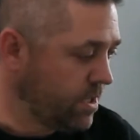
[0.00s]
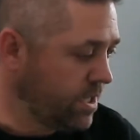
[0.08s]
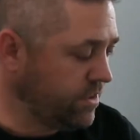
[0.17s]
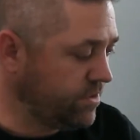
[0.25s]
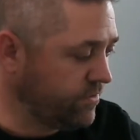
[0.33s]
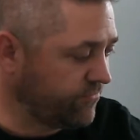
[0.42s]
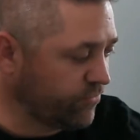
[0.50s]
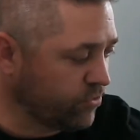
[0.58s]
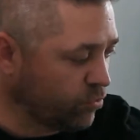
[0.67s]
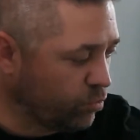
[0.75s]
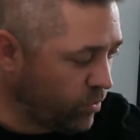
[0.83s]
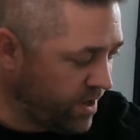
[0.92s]
And then for
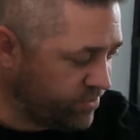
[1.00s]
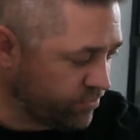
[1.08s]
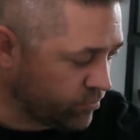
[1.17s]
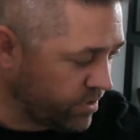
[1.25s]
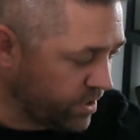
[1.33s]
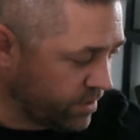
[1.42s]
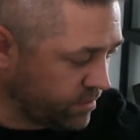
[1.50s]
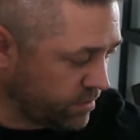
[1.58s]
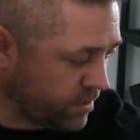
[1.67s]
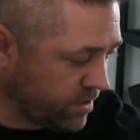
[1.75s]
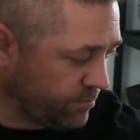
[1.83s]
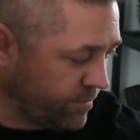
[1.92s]
the weathering
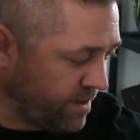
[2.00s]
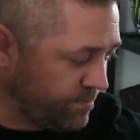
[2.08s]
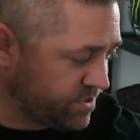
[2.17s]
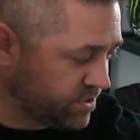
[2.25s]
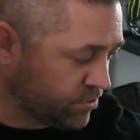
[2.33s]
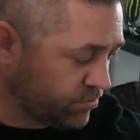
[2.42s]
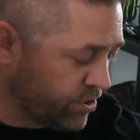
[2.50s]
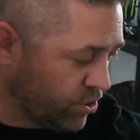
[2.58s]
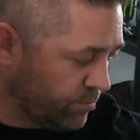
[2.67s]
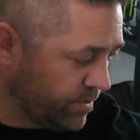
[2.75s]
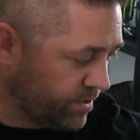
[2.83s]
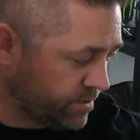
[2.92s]
on my particular
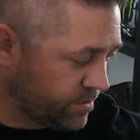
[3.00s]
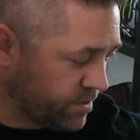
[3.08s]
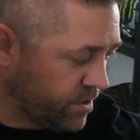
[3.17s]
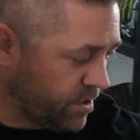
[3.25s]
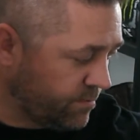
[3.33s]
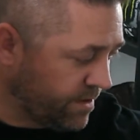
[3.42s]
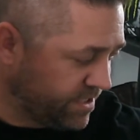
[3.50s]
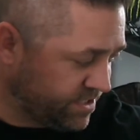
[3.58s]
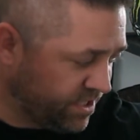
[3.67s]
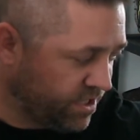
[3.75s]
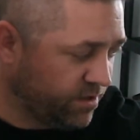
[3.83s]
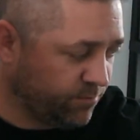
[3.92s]
helmet, I
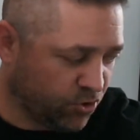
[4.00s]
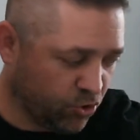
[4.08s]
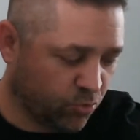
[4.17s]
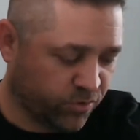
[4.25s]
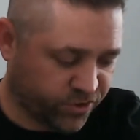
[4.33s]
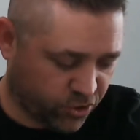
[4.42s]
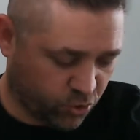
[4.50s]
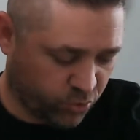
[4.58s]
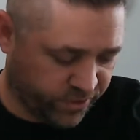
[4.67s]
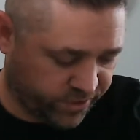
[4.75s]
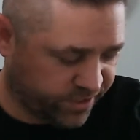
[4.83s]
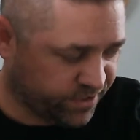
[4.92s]
did end up going with
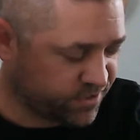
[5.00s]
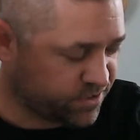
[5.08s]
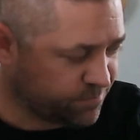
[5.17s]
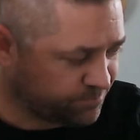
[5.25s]
acrylics.